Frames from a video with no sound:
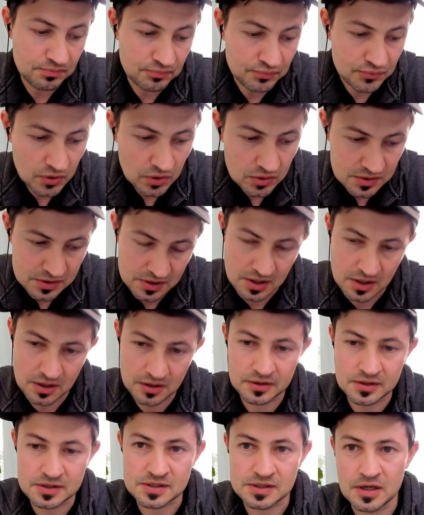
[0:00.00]

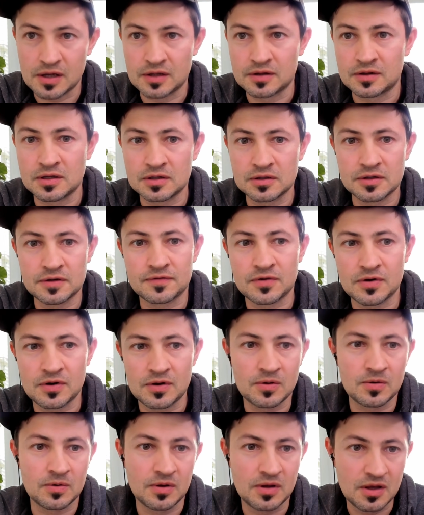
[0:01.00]
Proton does not deliver
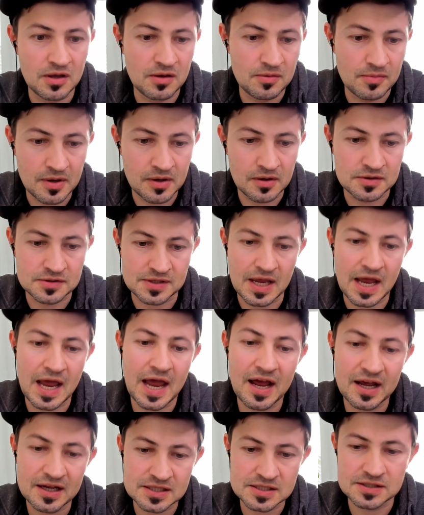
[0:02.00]
you emails
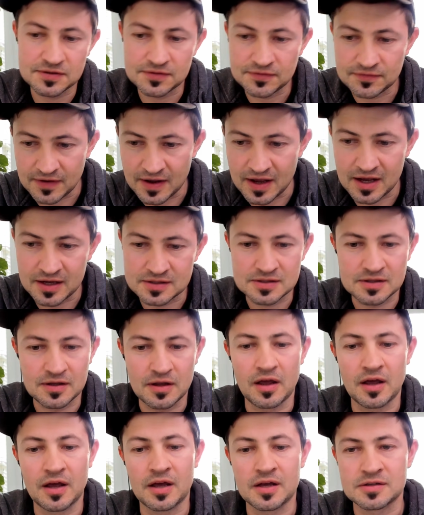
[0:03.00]
as fast
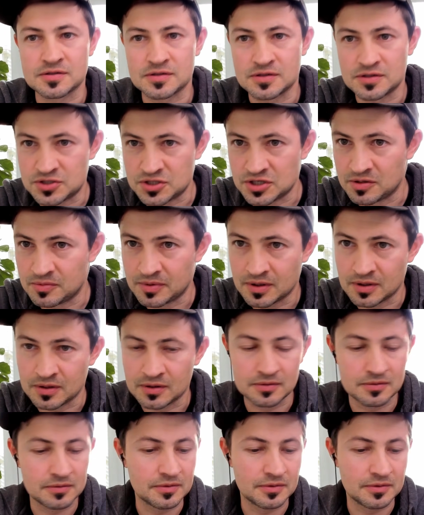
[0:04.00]
as Gmail.